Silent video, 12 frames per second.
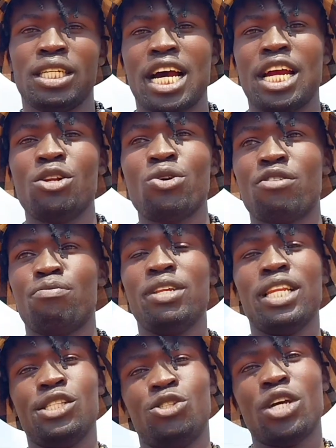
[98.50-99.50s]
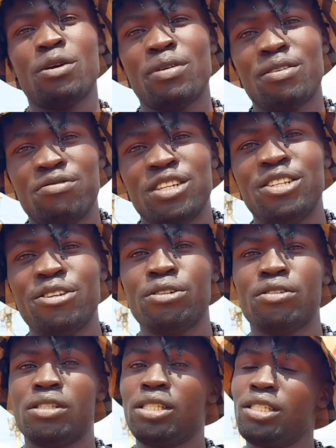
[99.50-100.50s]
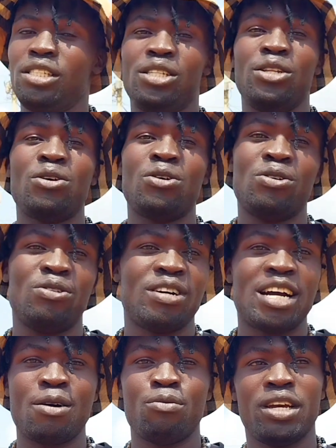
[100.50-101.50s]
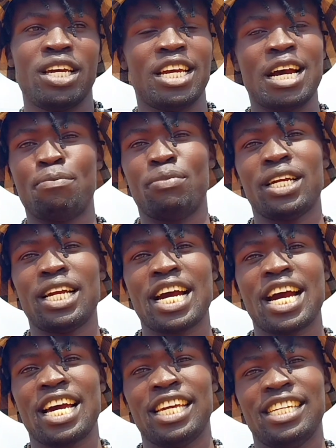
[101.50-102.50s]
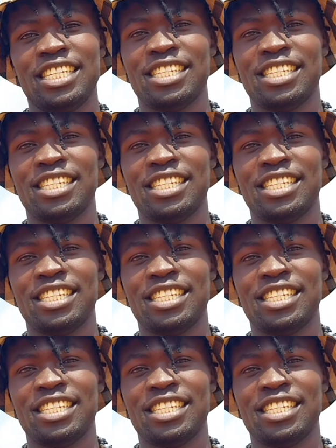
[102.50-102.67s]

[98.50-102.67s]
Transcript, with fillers: i know you have been enjoying my videos you know i'm a happy guy